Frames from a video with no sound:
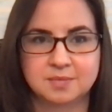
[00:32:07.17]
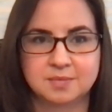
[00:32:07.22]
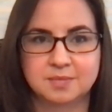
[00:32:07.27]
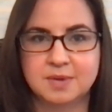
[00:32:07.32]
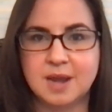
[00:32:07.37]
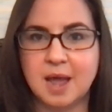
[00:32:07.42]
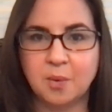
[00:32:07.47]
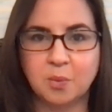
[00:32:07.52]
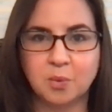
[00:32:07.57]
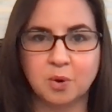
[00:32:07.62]

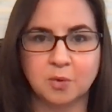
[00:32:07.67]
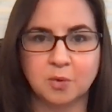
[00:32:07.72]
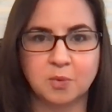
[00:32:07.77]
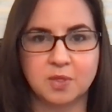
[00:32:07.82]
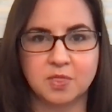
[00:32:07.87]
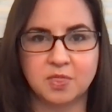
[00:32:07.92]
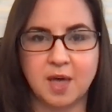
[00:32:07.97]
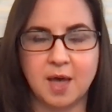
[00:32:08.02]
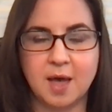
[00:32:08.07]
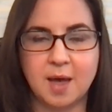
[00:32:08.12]
network
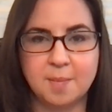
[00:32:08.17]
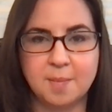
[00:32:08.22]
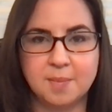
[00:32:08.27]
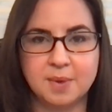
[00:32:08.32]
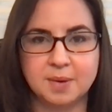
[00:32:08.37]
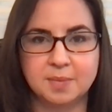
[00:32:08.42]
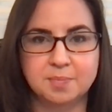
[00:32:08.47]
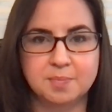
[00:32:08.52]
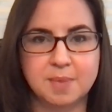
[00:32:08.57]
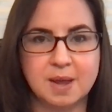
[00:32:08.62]
with them
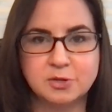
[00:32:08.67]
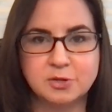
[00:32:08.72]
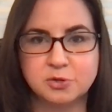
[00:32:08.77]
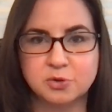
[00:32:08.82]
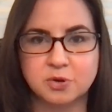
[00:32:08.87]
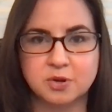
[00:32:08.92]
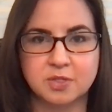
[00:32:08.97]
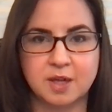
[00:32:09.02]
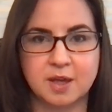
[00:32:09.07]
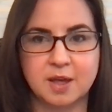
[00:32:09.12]
and
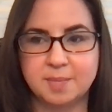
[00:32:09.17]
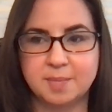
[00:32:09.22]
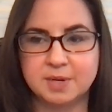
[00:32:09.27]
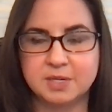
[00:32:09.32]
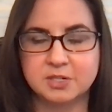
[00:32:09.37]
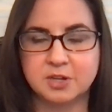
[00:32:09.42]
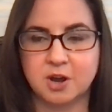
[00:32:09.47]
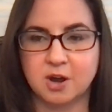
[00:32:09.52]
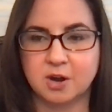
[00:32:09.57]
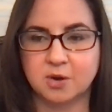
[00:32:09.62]
mentor them
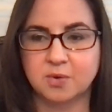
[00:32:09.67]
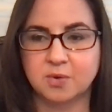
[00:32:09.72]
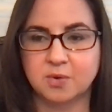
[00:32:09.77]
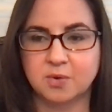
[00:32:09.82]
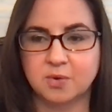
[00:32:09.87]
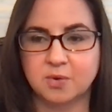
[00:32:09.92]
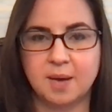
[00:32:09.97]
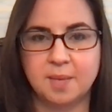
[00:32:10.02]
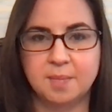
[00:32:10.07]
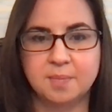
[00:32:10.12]
and talk with
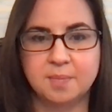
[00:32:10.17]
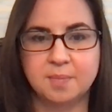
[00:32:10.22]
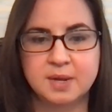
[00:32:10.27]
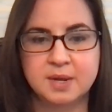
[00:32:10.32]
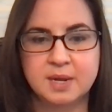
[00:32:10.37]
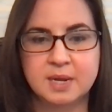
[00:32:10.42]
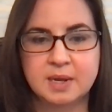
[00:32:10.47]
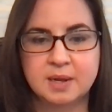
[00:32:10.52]
them.